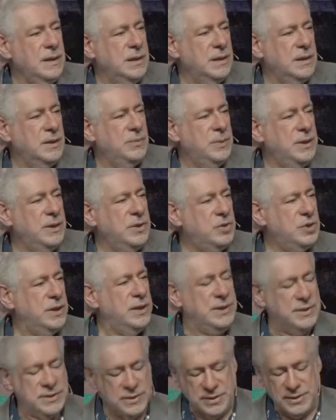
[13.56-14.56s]
when
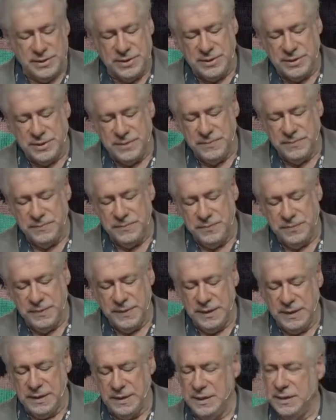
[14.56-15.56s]
Jesus
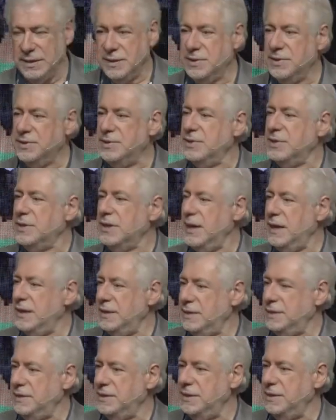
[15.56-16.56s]

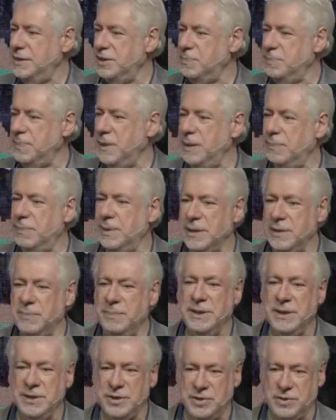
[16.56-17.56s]
started his public
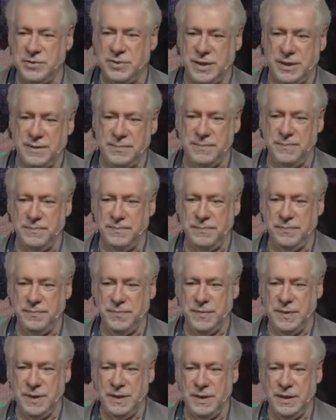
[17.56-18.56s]
ministry.
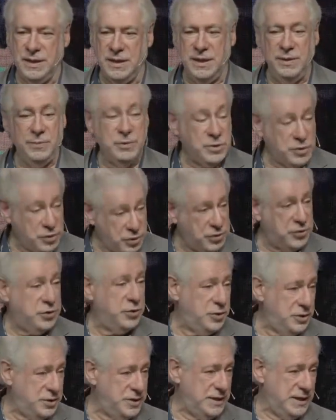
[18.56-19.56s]
He was
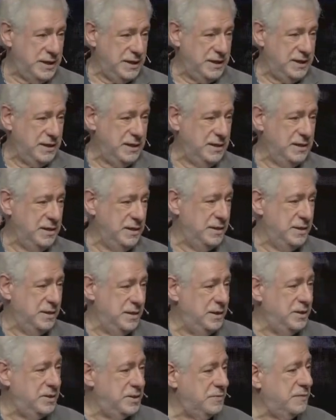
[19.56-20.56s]
30
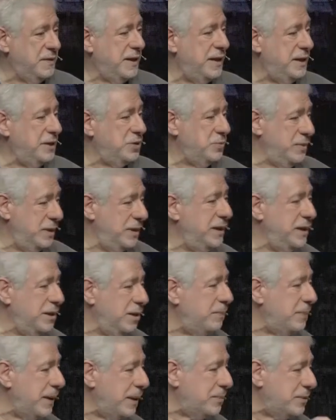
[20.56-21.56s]
years of age when he
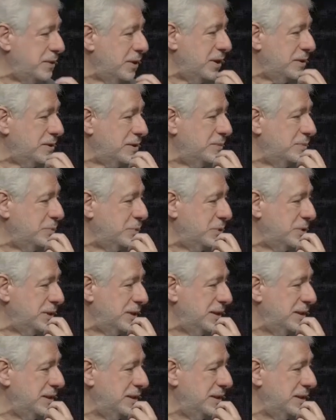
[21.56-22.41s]
got baptized in water.